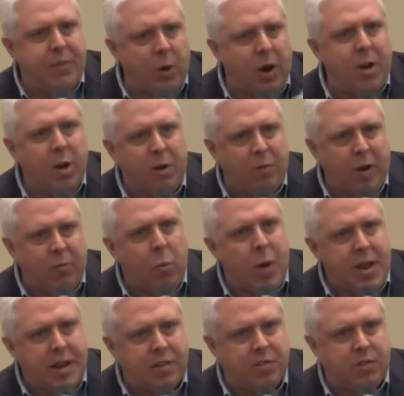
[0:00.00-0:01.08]
of you I know have, have,
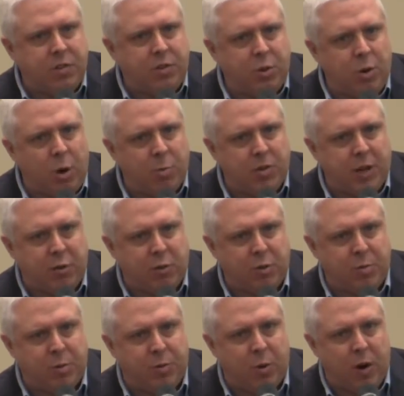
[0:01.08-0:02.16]
witnessed to
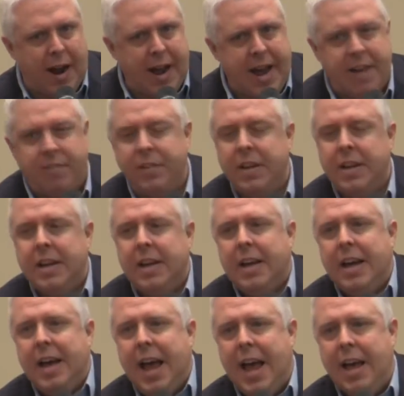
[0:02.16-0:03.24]
homosexuals before, I have.
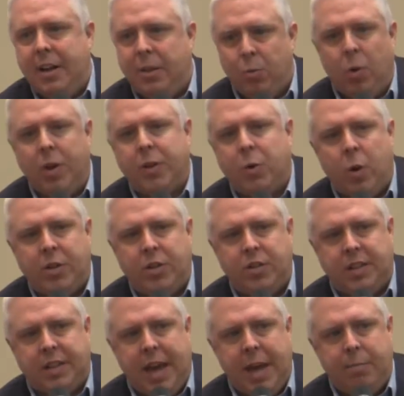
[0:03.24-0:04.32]
And one of the
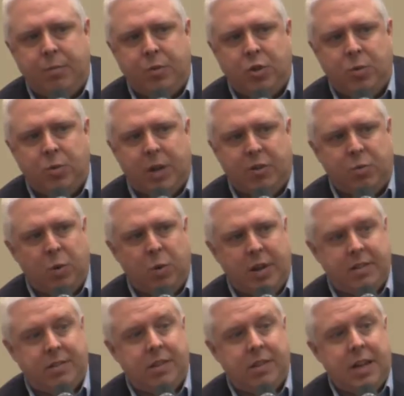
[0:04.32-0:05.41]
questions that came to us
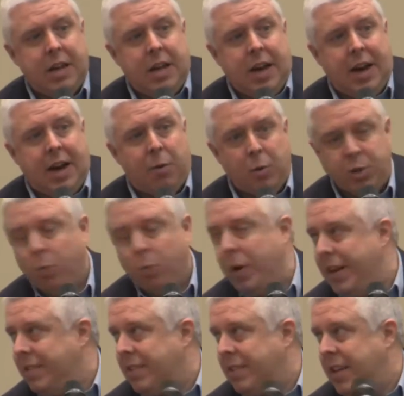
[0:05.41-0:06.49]
was uh, when you're
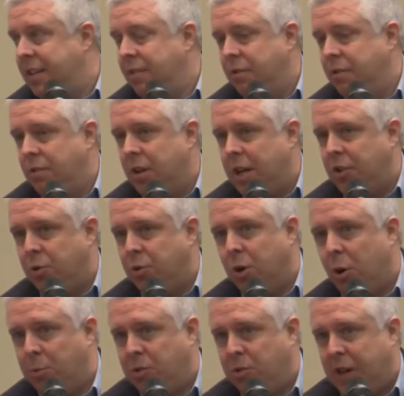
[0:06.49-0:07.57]
witnessing to a
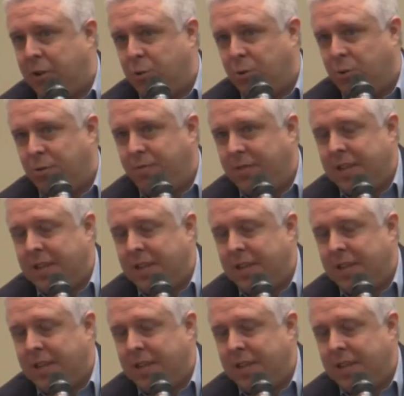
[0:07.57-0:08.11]
homosexual